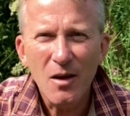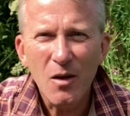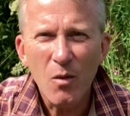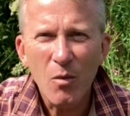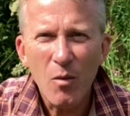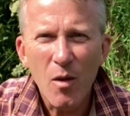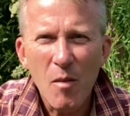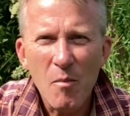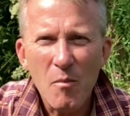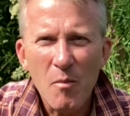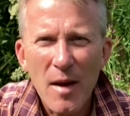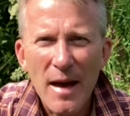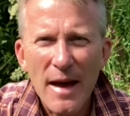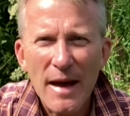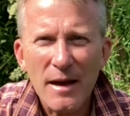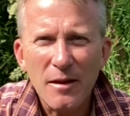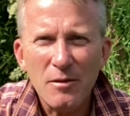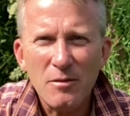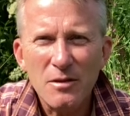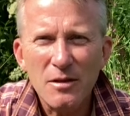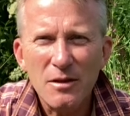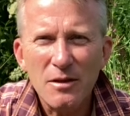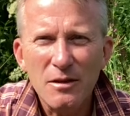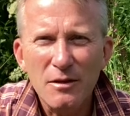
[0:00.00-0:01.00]

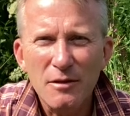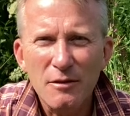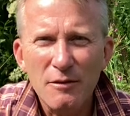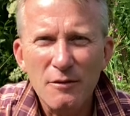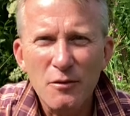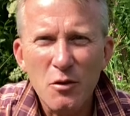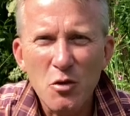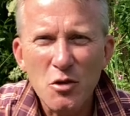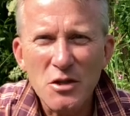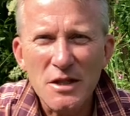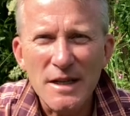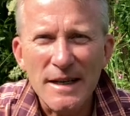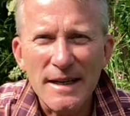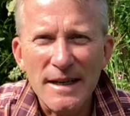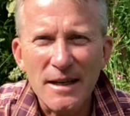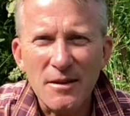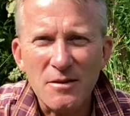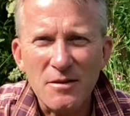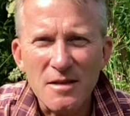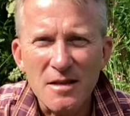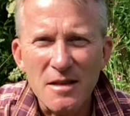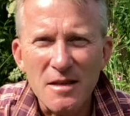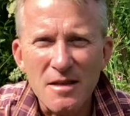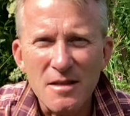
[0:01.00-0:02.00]
£1, 14
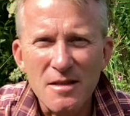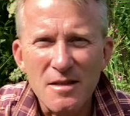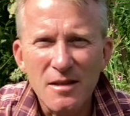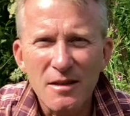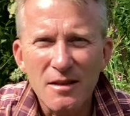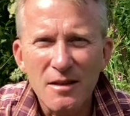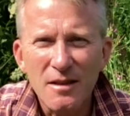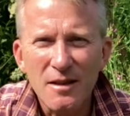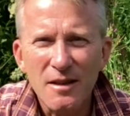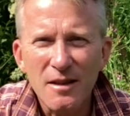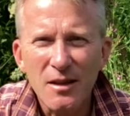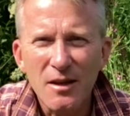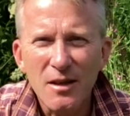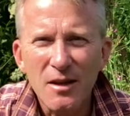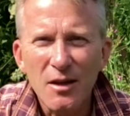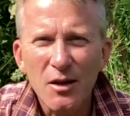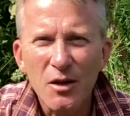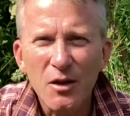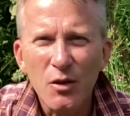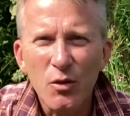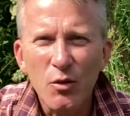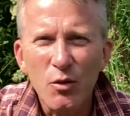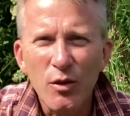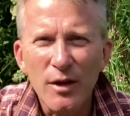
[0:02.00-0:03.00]
ounces.
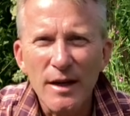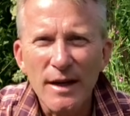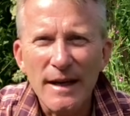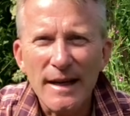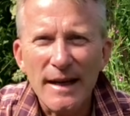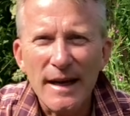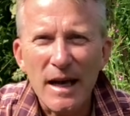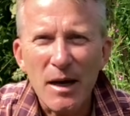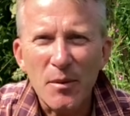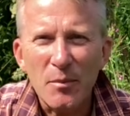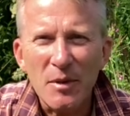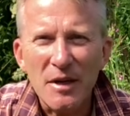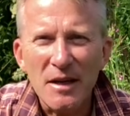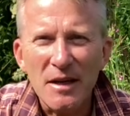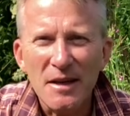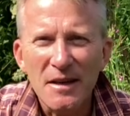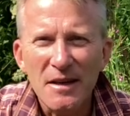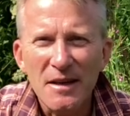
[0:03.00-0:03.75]
Really happy.